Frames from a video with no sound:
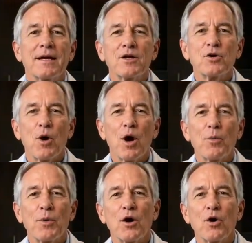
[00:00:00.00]
You've
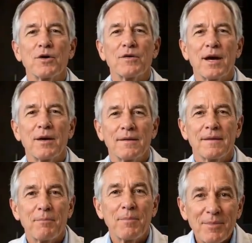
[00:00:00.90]
probably heard of them,
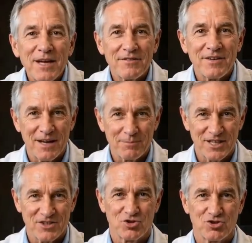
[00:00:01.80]
maybe even had beet
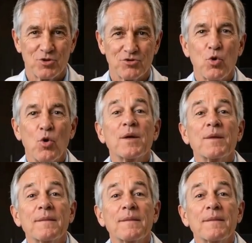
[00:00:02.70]
juice before.